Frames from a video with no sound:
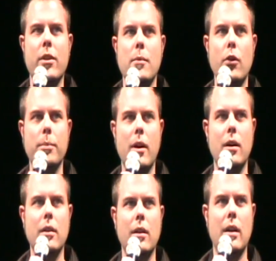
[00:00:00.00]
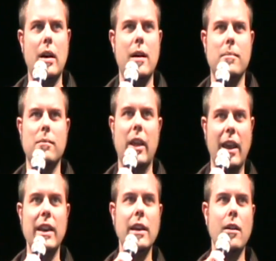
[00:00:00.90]
for the most part,
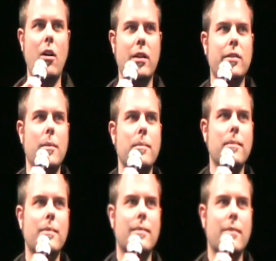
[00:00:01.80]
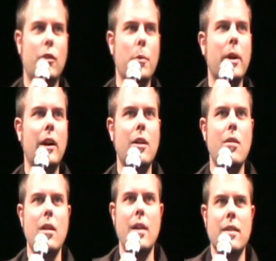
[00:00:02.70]
like any awesome
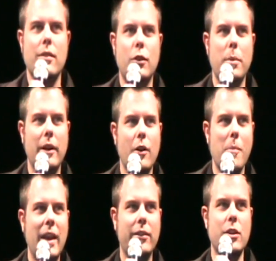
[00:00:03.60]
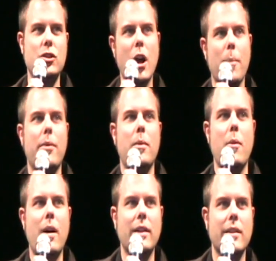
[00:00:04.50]
superhero, the superhero makes the jump.
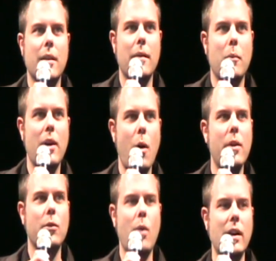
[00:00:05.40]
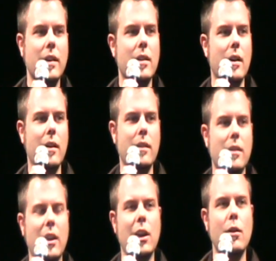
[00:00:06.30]
We always wanted
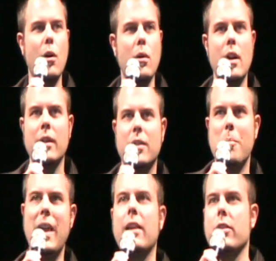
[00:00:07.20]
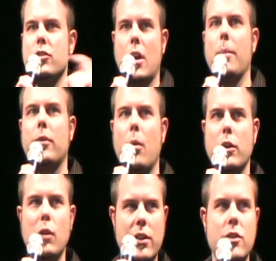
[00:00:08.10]
the hero to make the jump. So
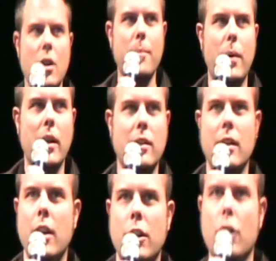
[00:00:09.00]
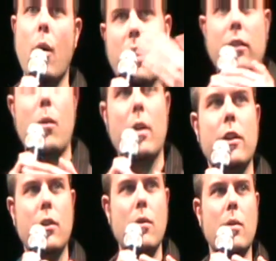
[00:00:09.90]
when you hit the jump button, you're going to
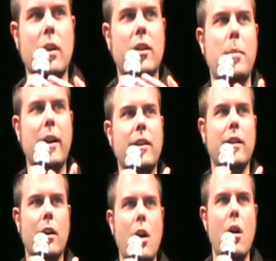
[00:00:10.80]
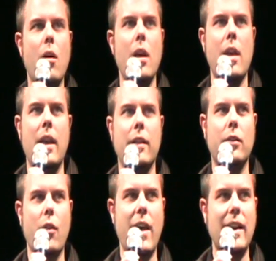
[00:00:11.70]
where you were expecting to go. And
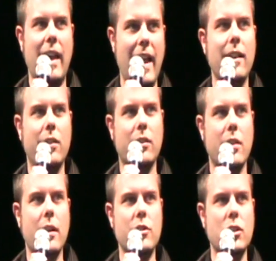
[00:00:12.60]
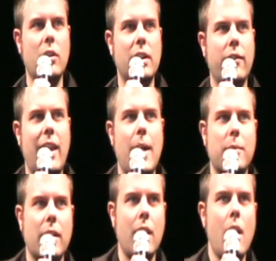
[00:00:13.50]
so that adds to the agility of
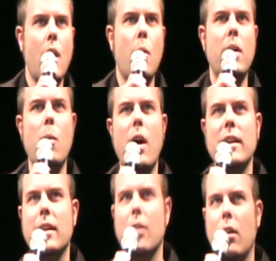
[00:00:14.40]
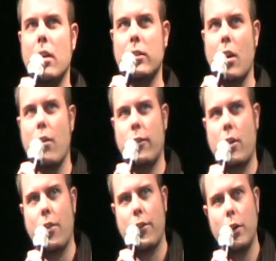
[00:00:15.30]
Captain. We wanted also,
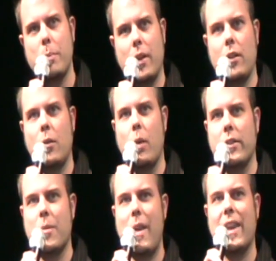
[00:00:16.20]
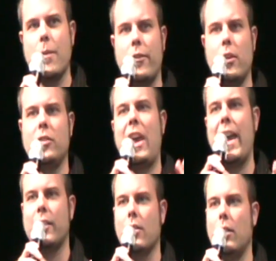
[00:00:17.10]
for our third pillar, was to make him feel
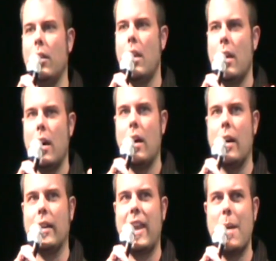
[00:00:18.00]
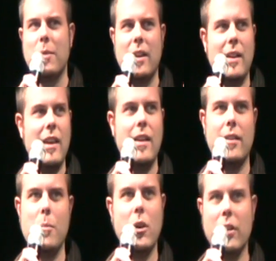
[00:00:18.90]
tactical. Captain
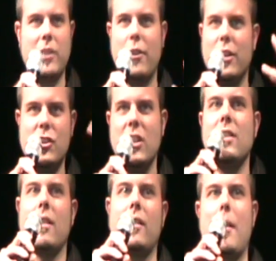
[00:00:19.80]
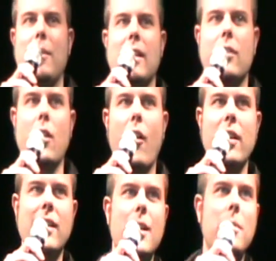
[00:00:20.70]
is a military genius. I mean, that's all
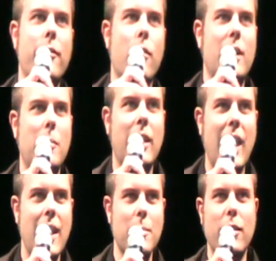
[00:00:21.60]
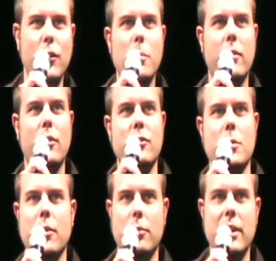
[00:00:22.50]
he did before he became the super
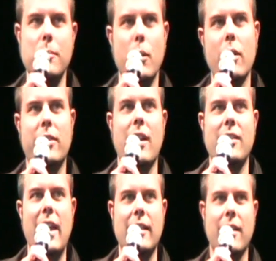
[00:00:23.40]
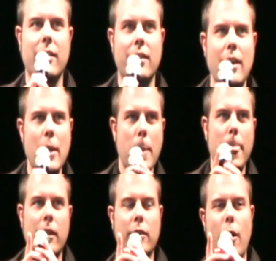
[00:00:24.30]
soldier, was read books on tactics.
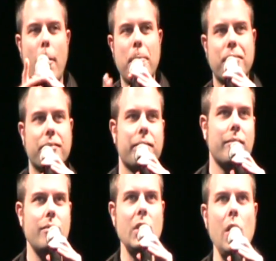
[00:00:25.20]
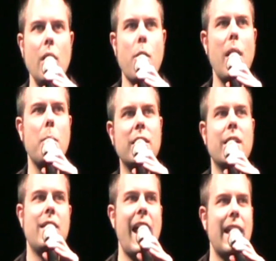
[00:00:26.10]
So the way we
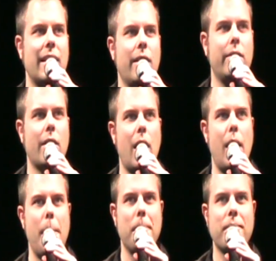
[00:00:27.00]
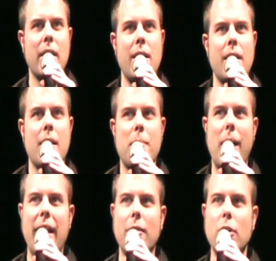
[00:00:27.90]
did that is
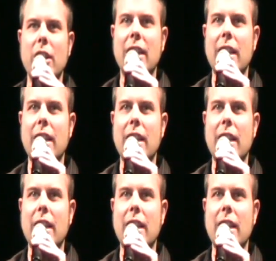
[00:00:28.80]
by really